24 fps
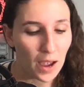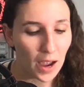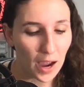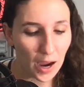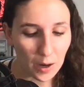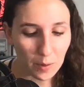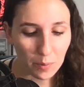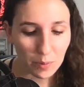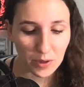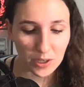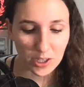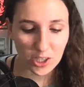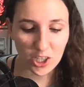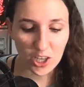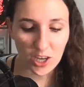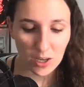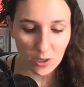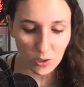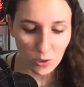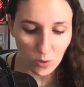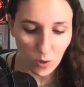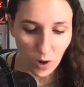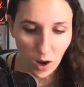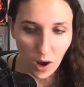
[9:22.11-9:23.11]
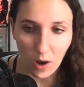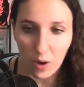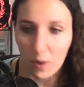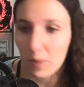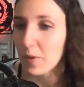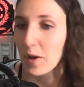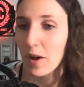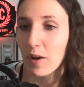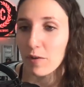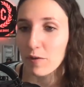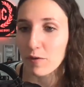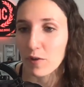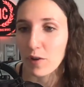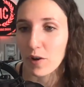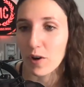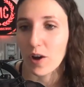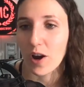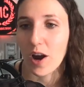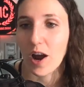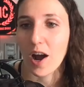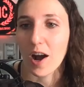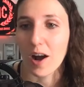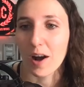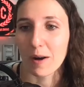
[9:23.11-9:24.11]
I appreciate you all
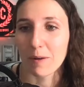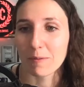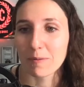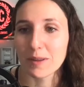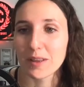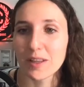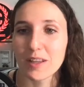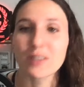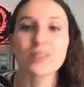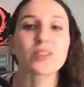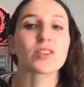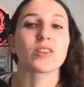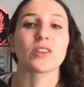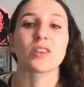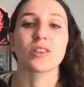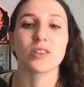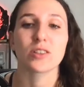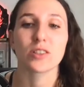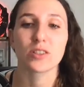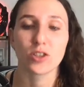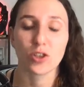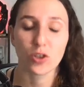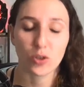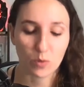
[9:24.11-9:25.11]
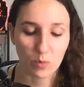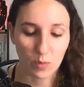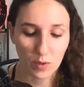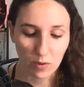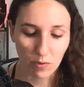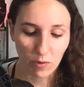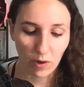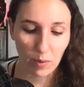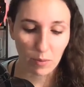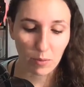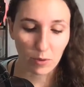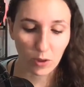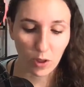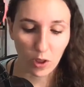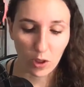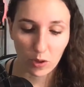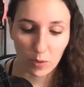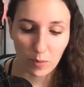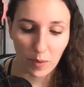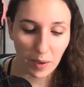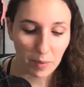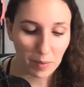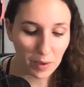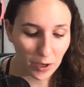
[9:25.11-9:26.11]
for listening to me ramble on
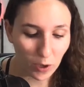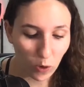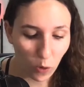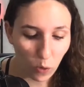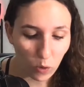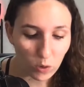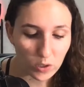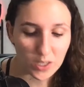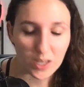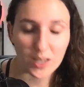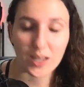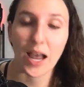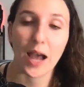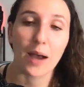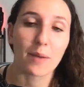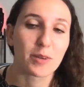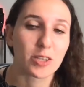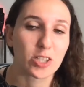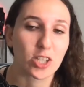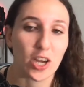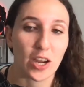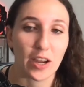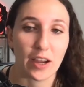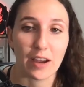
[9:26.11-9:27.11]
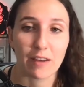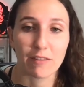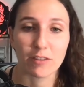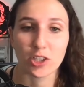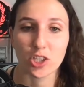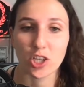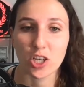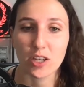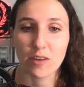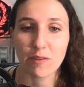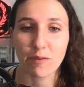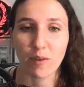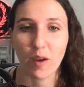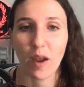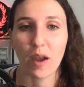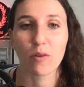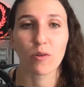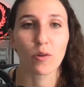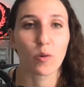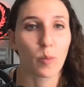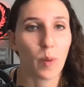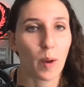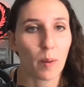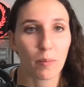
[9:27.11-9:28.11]
about my goals and how much I have achieved. And
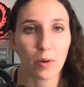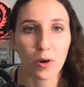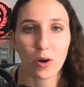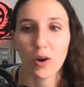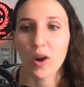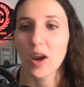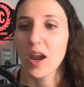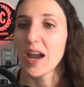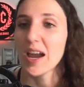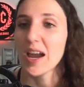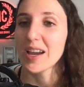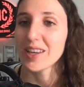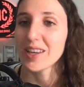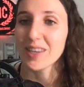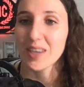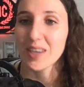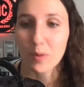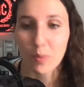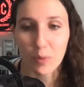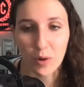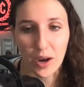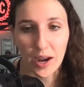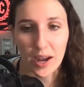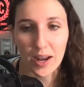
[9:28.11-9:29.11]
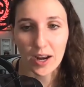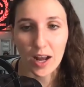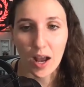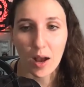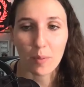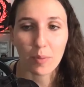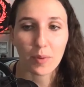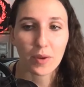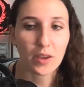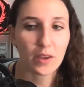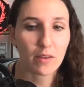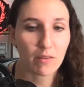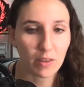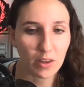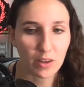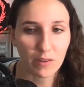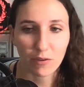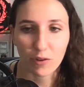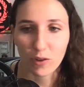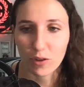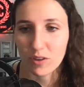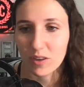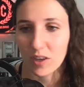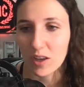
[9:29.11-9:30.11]
remember, keep your head up. Even
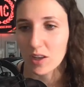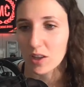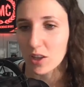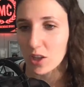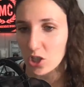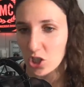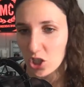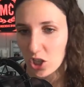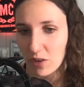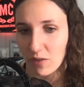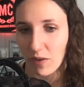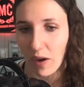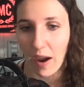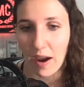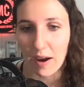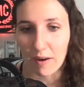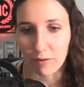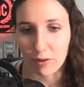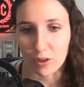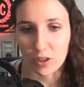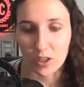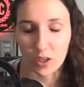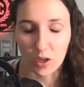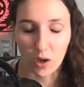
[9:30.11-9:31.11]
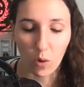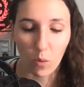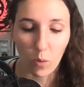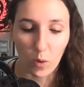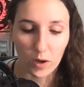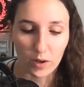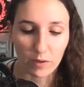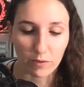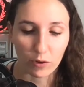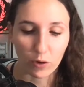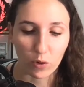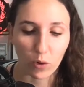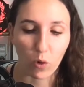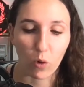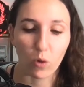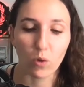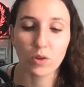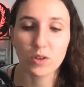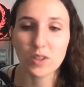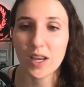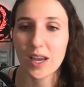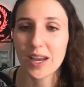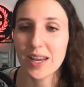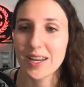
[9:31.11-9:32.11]
if you didn't achieve every single one of your
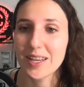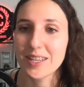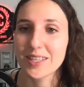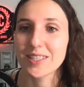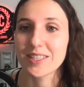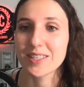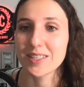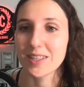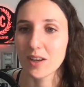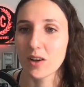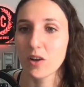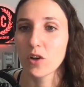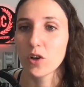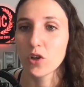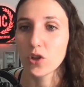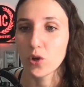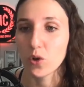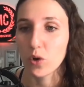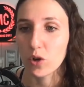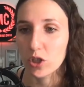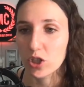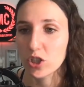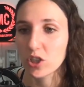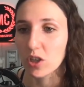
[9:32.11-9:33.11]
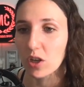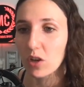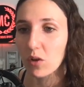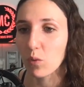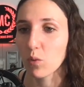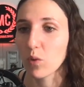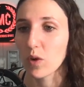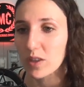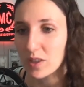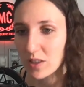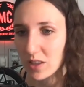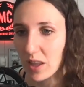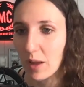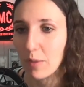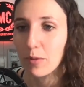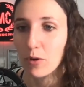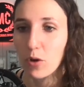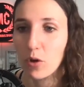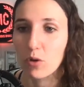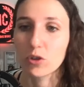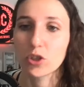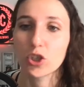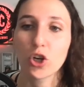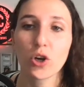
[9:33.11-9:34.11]
goals, it is still, you're still one step
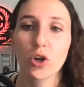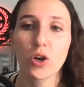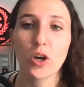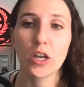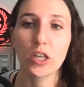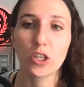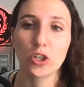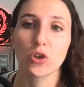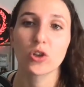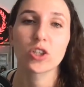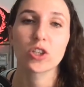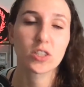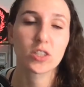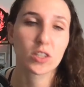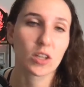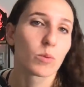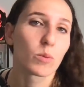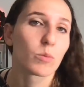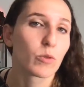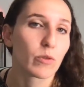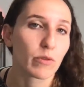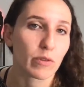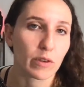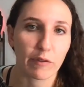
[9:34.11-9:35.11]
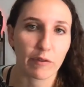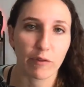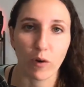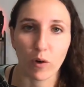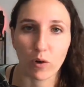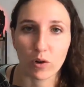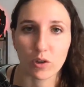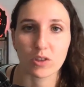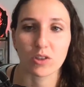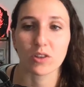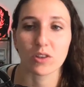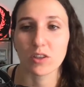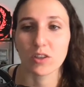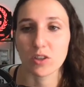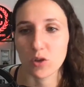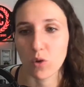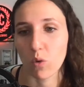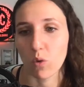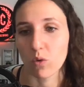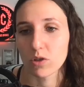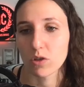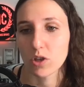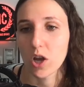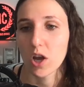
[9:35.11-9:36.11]
closer and you're still moving forward to these
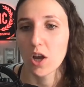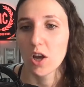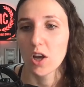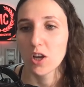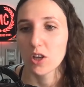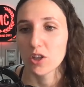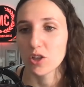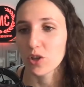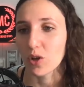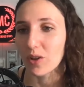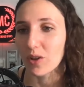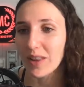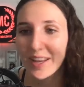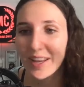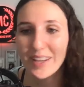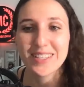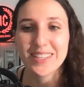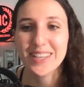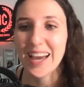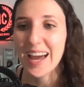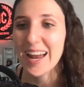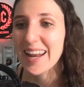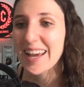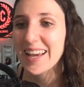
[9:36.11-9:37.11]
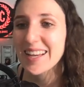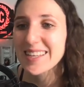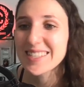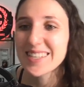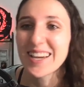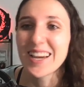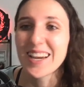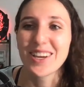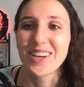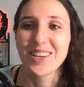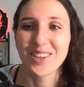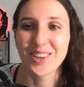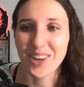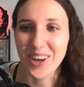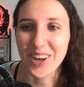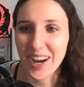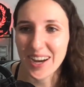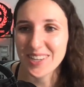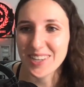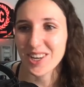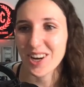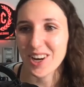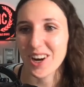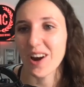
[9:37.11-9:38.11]
goals. So let's get it. You
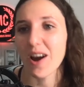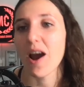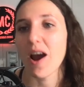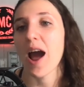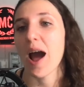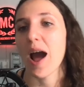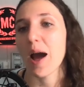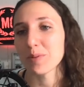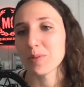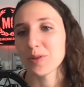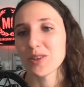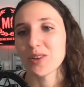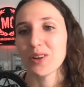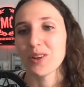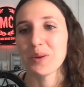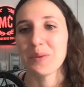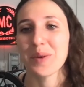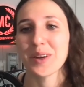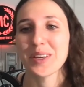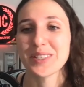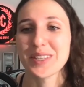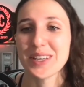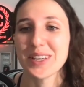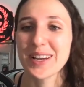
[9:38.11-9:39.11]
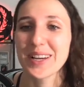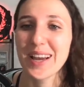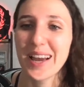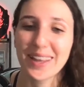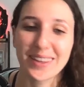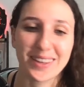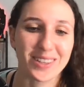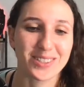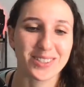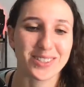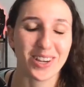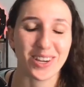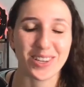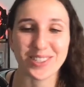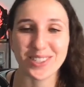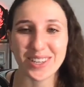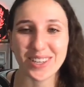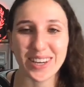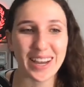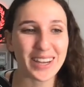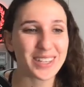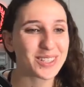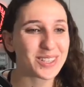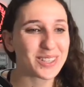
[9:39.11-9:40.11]
guys are absolutely amazing and I'll talk to
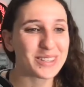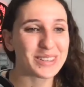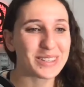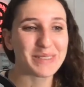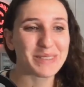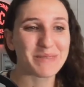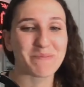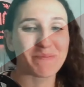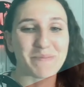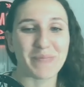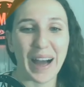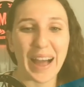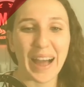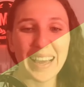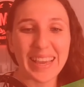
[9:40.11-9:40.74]
you guys soon. Bye.